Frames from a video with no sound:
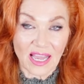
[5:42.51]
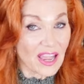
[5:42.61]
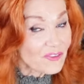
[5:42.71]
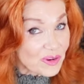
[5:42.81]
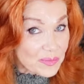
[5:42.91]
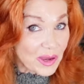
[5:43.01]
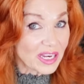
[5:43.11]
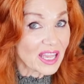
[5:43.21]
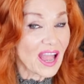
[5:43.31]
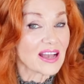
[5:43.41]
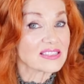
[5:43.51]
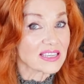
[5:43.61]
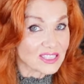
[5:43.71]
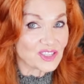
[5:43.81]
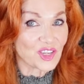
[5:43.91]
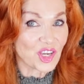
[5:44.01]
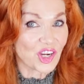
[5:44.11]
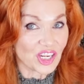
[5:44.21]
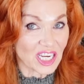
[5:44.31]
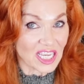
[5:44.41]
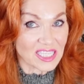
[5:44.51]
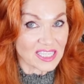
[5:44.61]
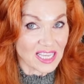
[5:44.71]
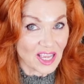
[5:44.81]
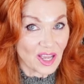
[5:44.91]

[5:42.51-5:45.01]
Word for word: Everybody has insecurities.